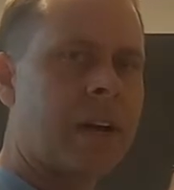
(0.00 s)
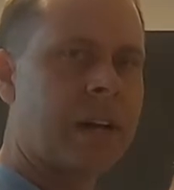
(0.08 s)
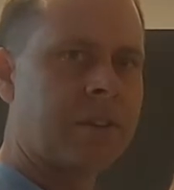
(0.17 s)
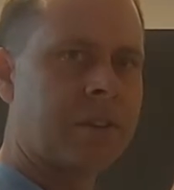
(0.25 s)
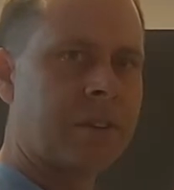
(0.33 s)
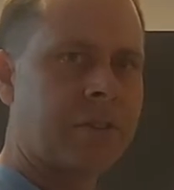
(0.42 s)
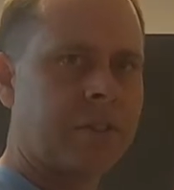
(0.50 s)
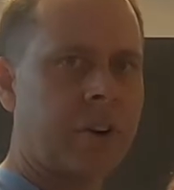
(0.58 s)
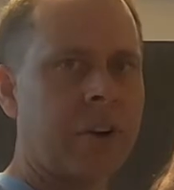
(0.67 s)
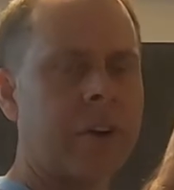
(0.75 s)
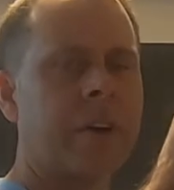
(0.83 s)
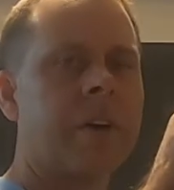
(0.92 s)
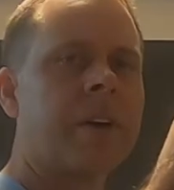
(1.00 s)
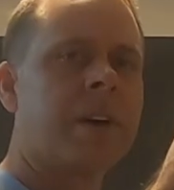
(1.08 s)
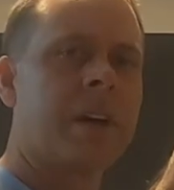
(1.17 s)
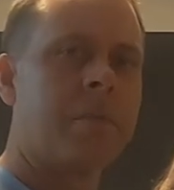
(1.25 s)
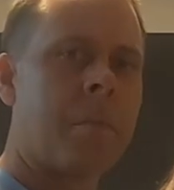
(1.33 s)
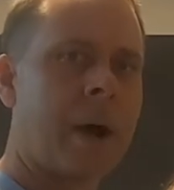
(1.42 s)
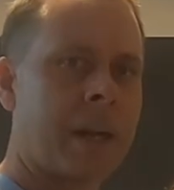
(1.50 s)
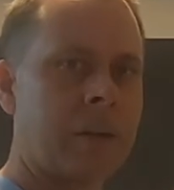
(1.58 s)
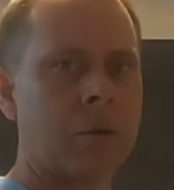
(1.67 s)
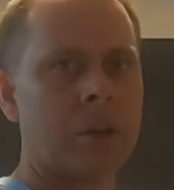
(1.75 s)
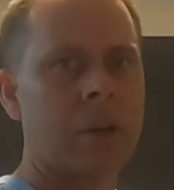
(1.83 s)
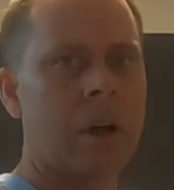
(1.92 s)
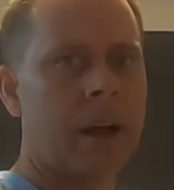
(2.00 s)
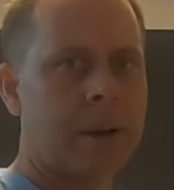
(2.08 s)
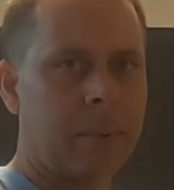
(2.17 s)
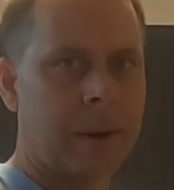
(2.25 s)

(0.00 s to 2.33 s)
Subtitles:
casting stroke, it might look like